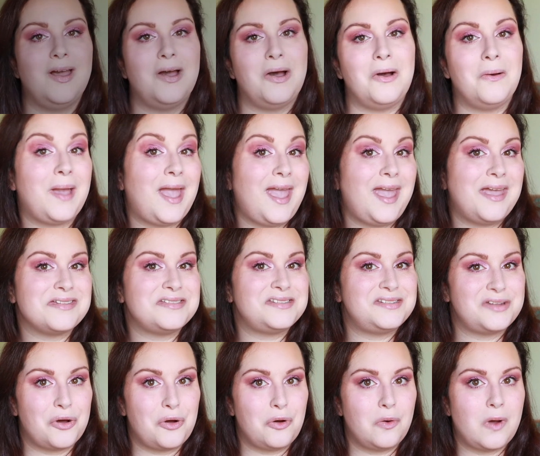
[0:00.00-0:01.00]
Okay,
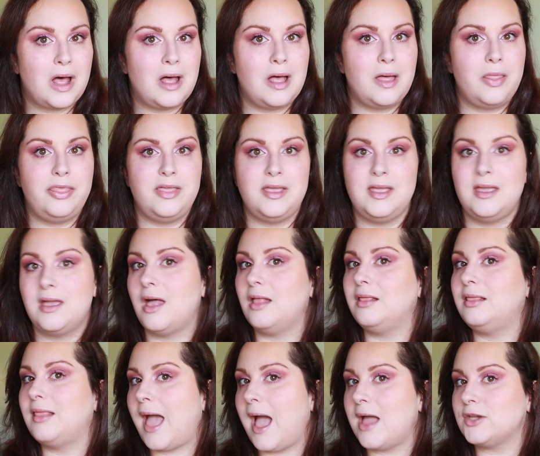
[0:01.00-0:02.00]
so the
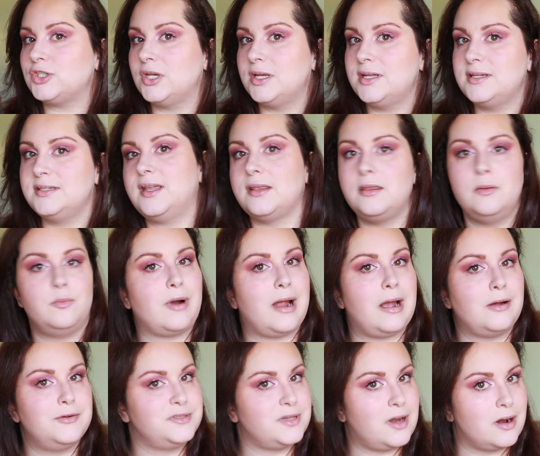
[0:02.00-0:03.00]
lashes and the
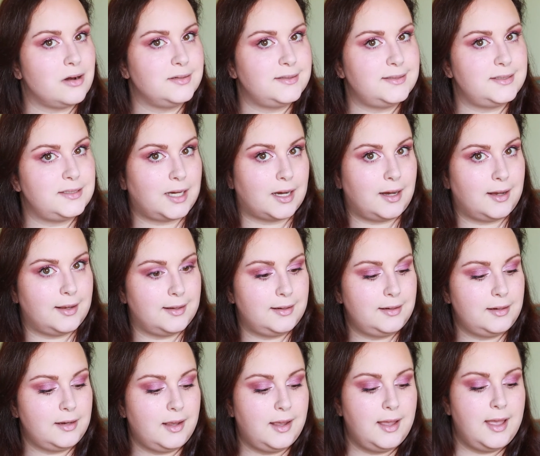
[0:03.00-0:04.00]
brows are done.
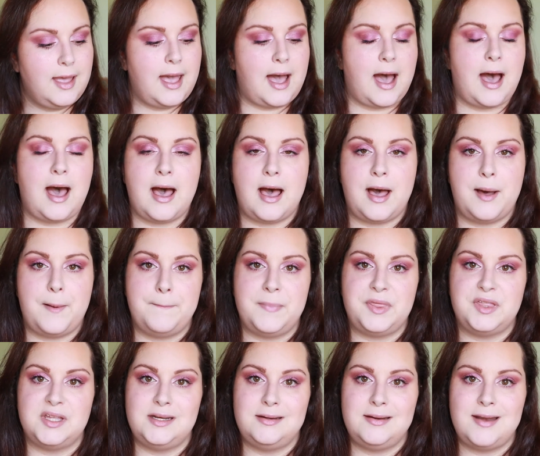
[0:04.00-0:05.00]

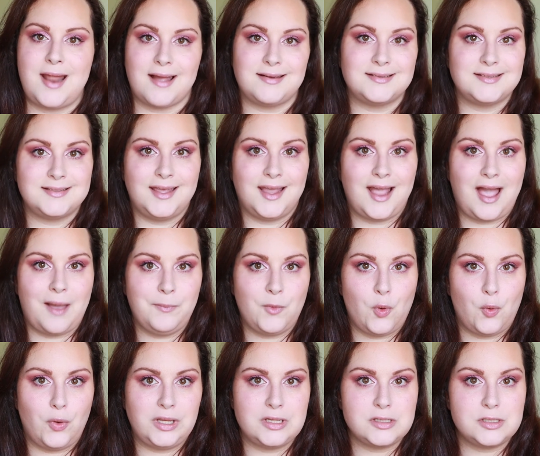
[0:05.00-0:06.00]
The next thing I'm
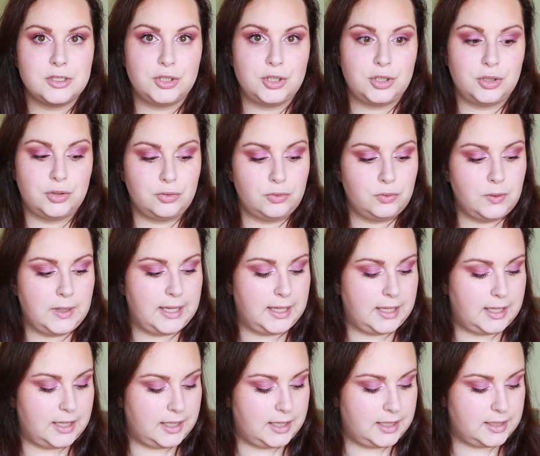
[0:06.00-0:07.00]
going to do
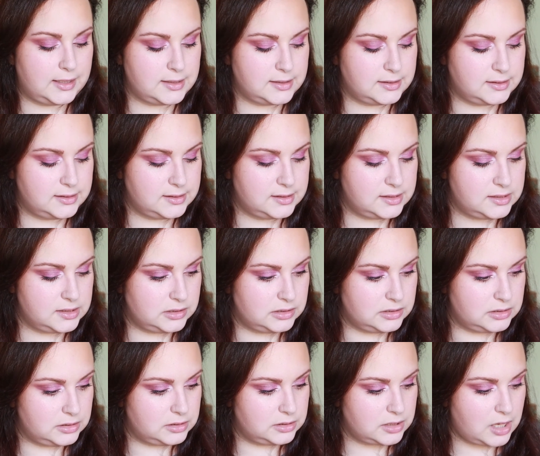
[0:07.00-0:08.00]

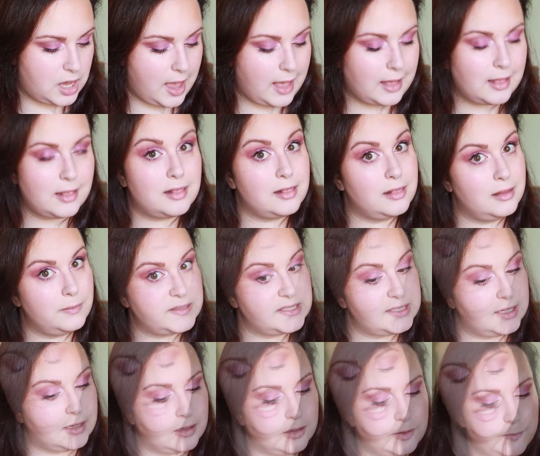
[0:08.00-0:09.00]
is
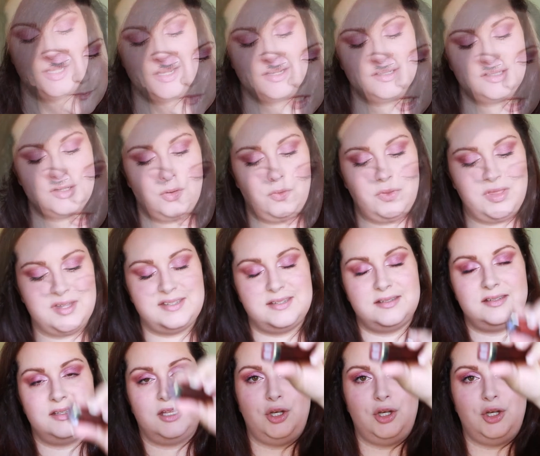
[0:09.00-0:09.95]
lipstick. So this is the